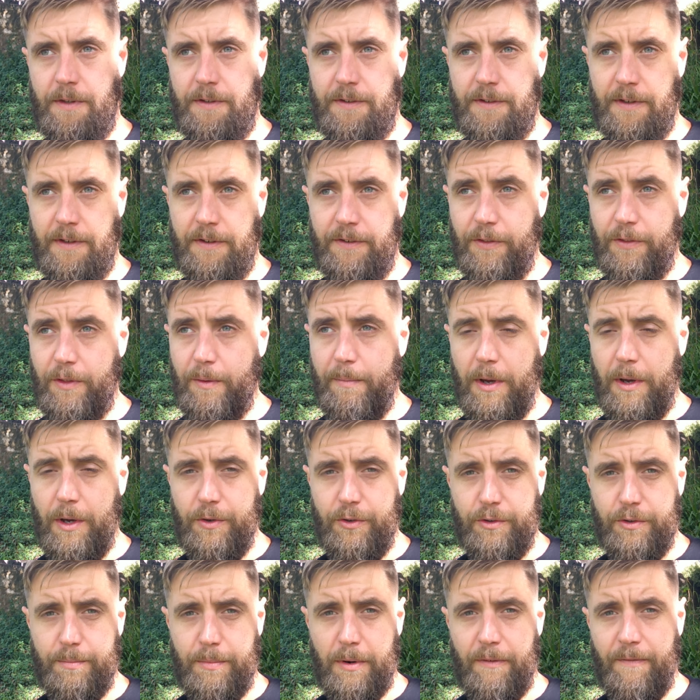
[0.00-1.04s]
is the
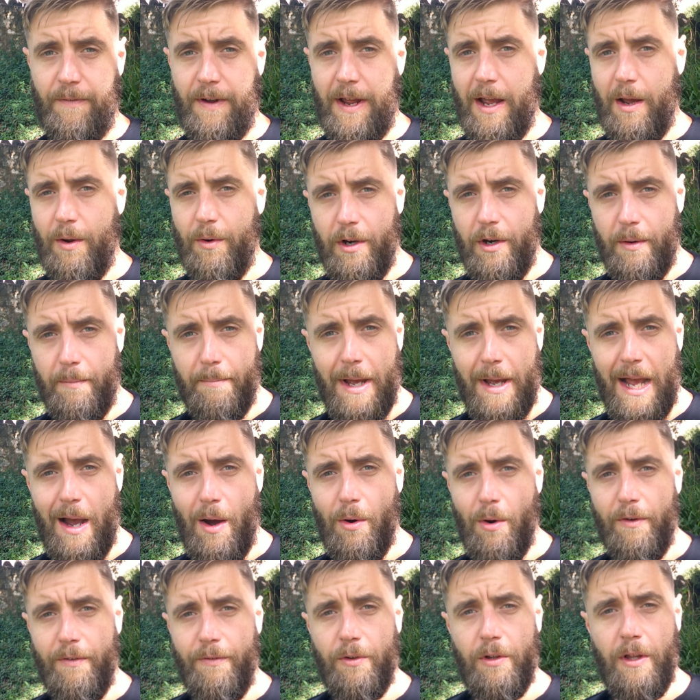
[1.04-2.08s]
most profound and
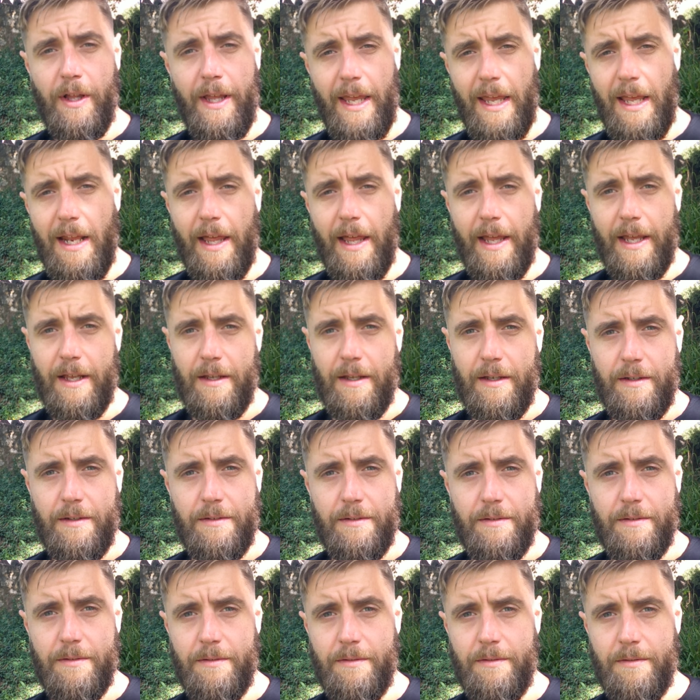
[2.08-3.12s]
powerful healing
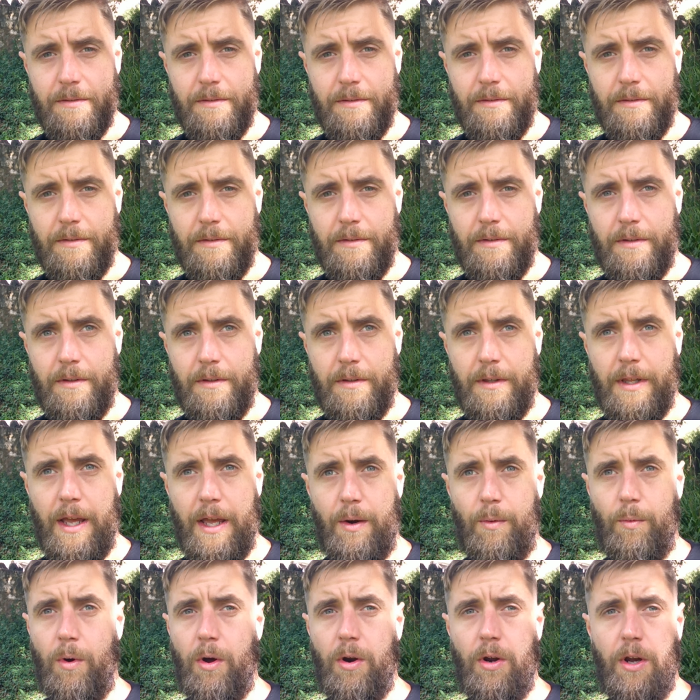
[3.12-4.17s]

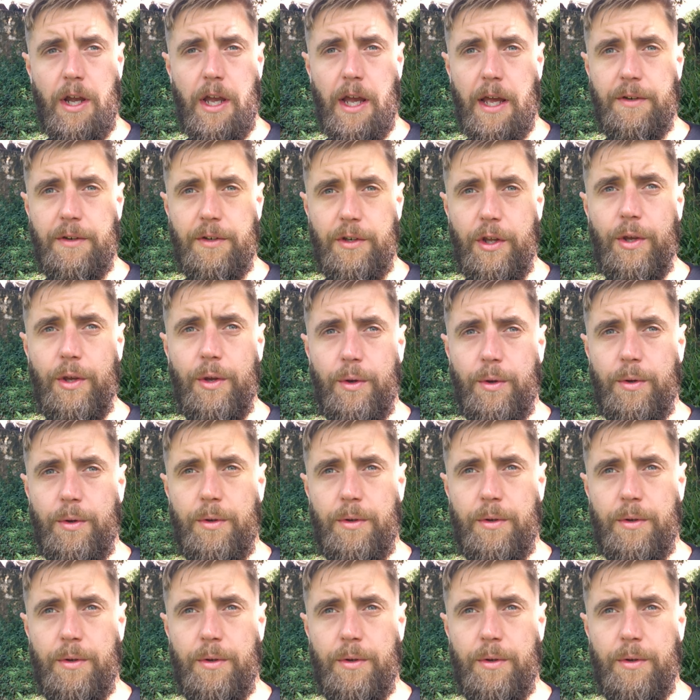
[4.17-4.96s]
that one can do